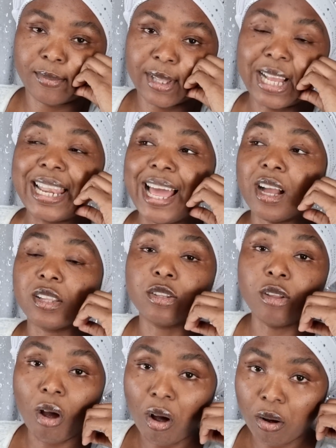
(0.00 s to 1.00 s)
They're like a
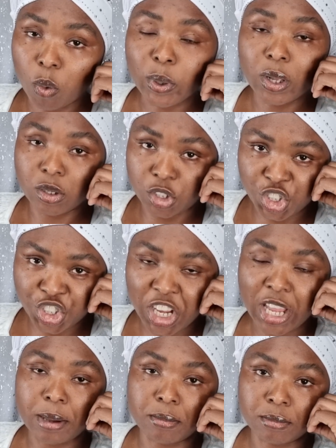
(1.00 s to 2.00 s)
dog without a
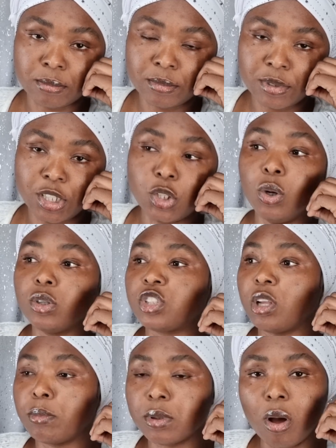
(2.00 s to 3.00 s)
shame. You know,
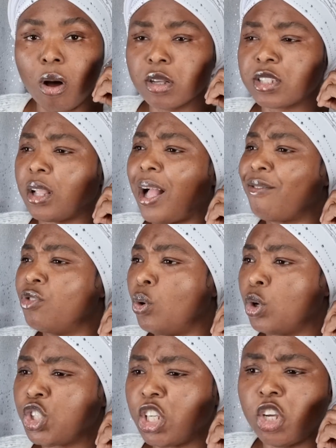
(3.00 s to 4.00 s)
some dogs, they have
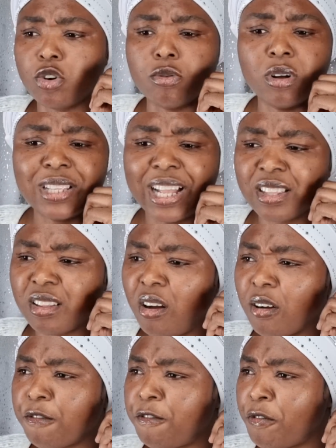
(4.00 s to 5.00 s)
no shame. You run that
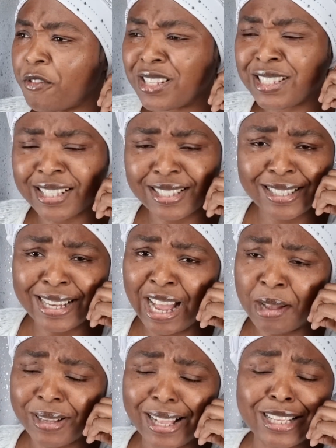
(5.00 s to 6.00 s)
dog 50, 60
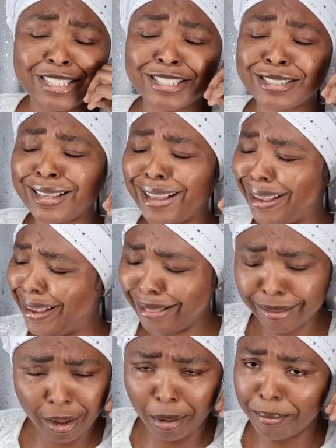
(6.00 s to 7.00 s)
times and it still
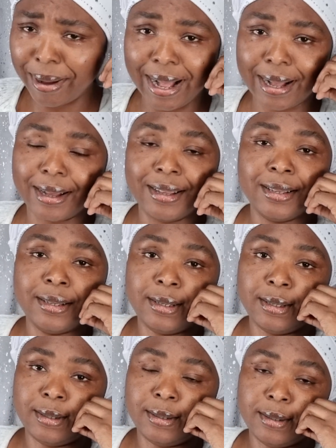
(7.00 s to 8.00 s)
come back.
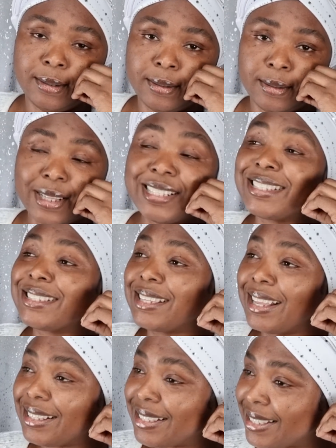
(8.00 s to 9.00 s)

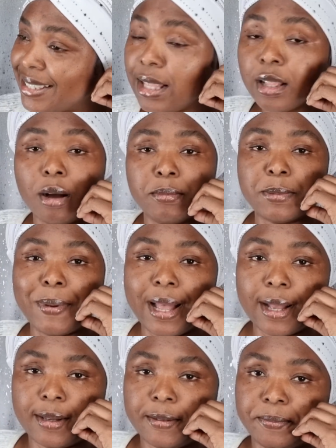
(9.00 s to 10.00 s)
It still comes
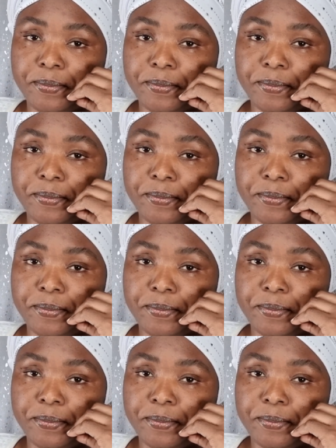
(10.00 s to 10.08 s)
back.